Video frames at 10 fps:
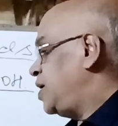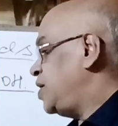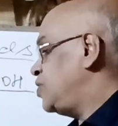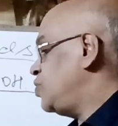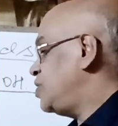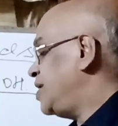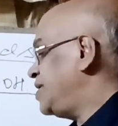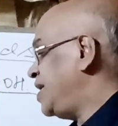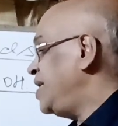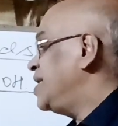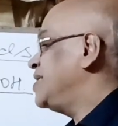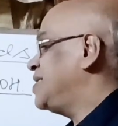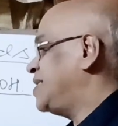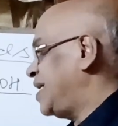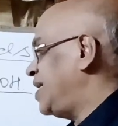is used as a
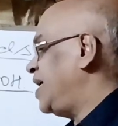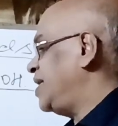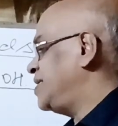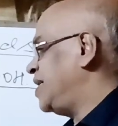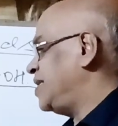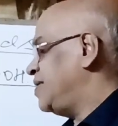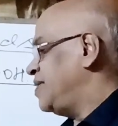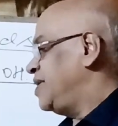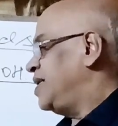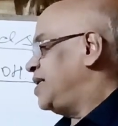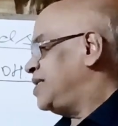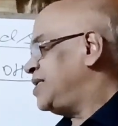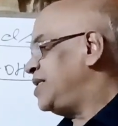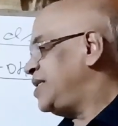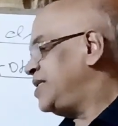sterilizer.
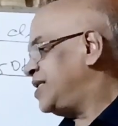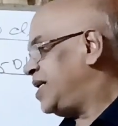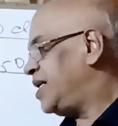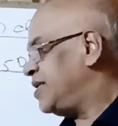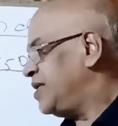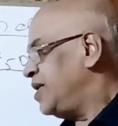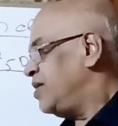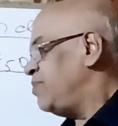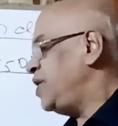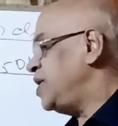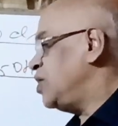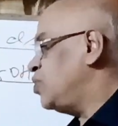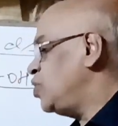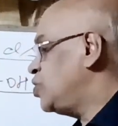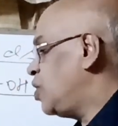Isn't it, children? Being a
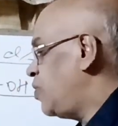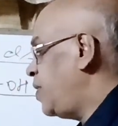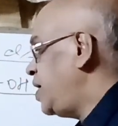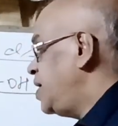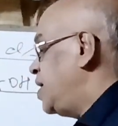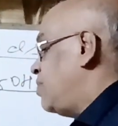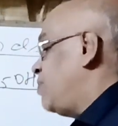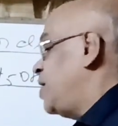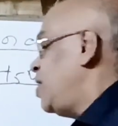good solvent, many